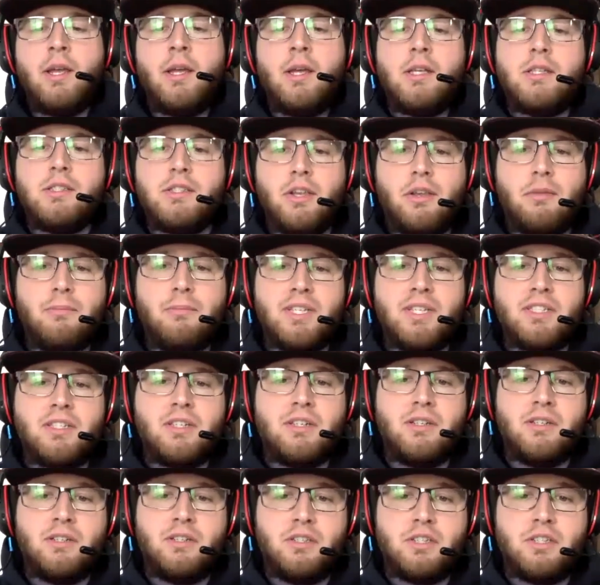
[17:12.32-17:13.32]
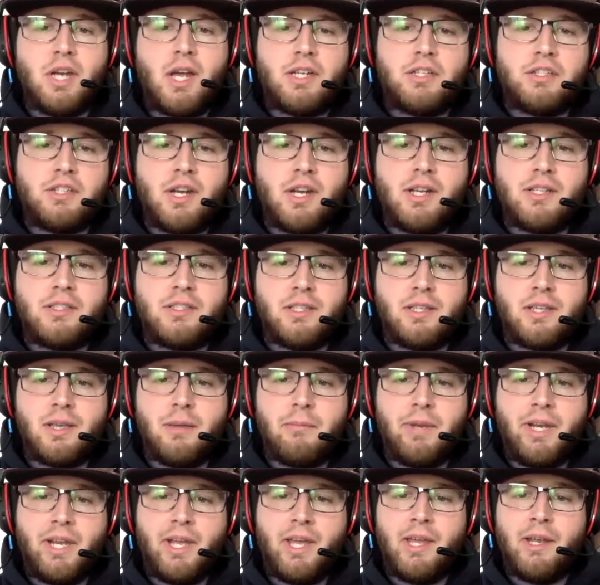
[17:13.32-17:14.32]
So you mentioned Josh Johnson
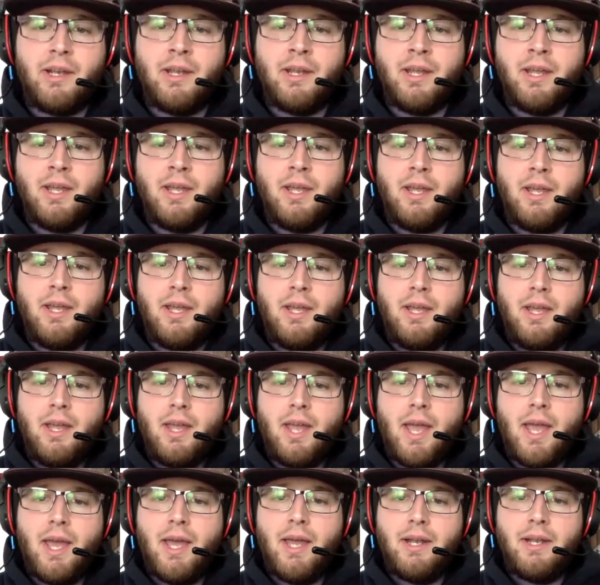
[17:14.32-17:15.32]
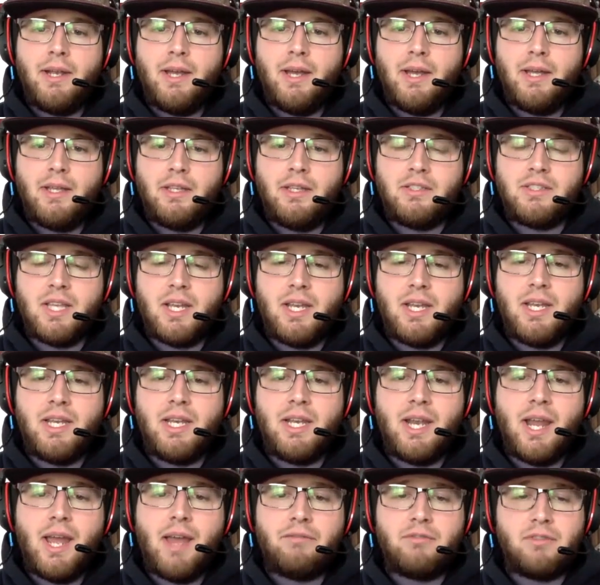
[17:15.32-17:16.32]
coming in, and you said he
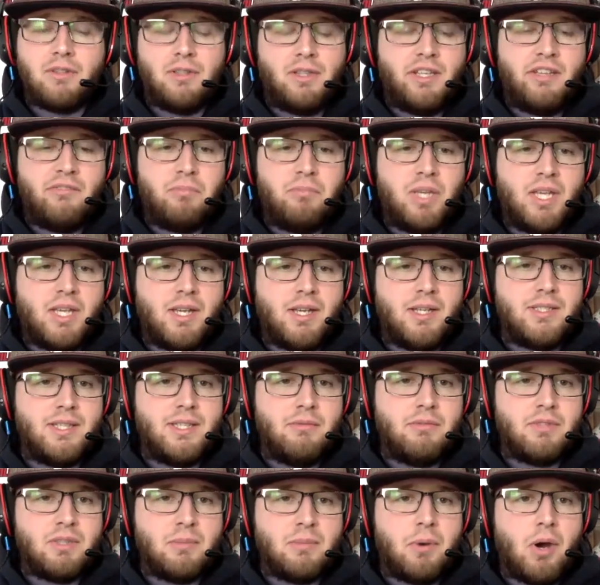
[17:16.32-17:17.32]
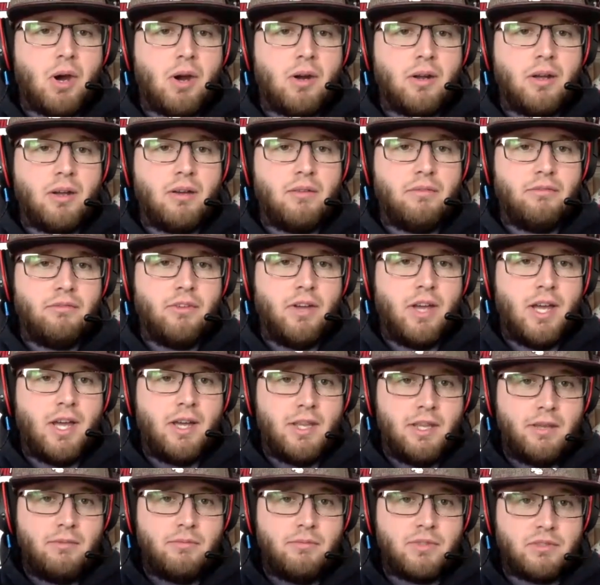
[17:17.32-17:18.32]
didn't have to leave because he was a part of.
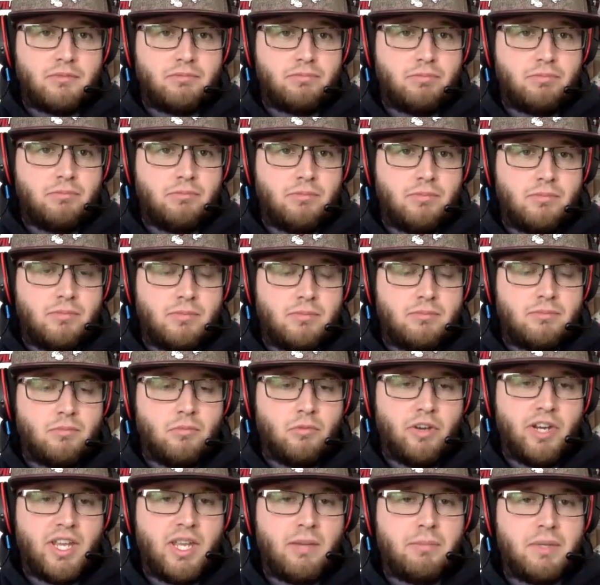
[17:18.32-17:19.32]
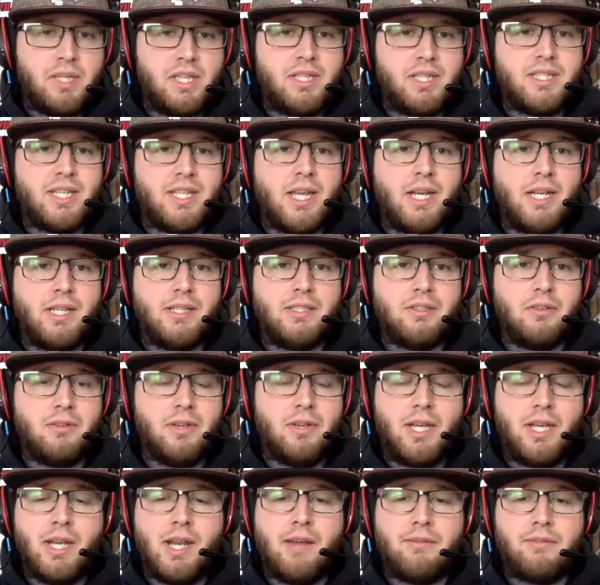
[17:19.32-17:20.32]
He was rehabilitating, so
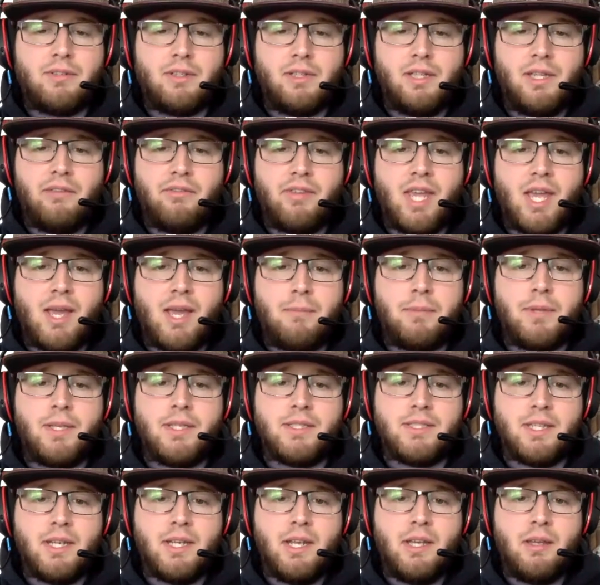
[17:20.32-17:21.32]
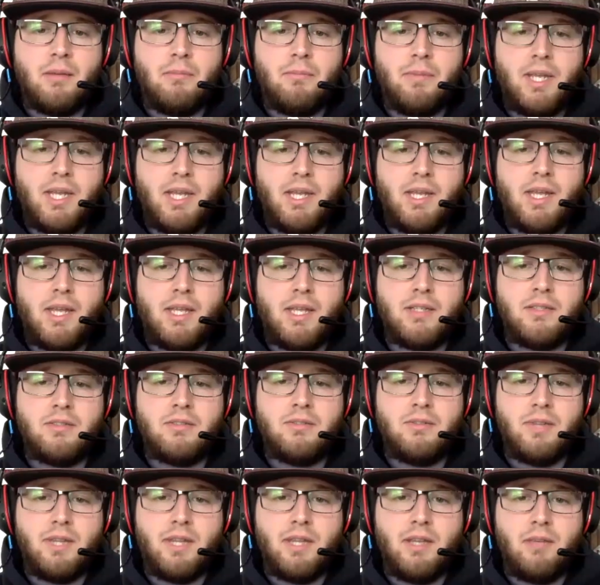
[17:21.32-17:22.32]
he didn't have to leave campus, and he could be
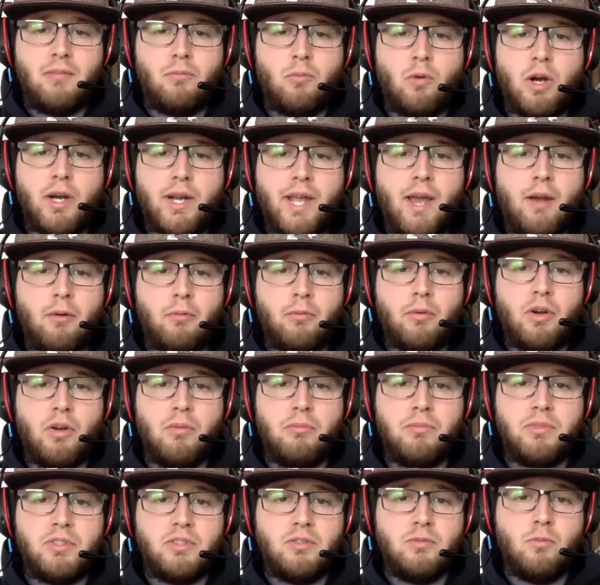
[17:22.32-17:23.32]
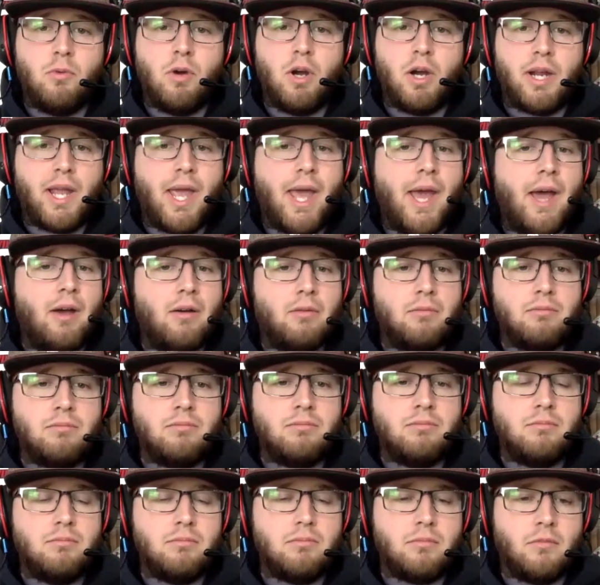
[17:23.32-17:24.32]
into the workout room to work out,
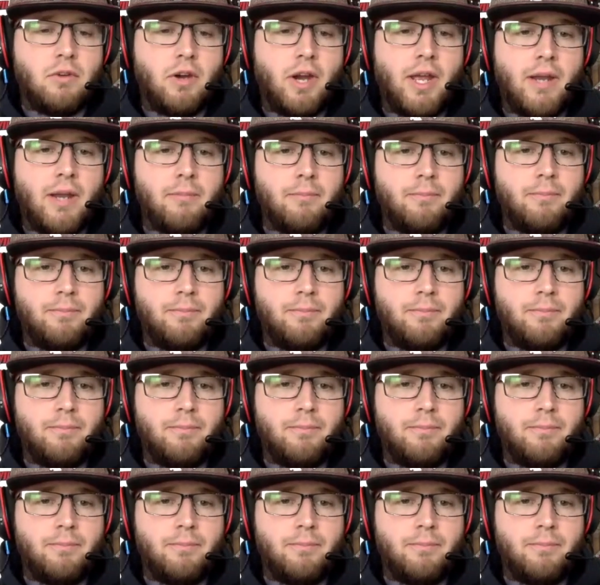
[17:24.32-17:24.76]
right?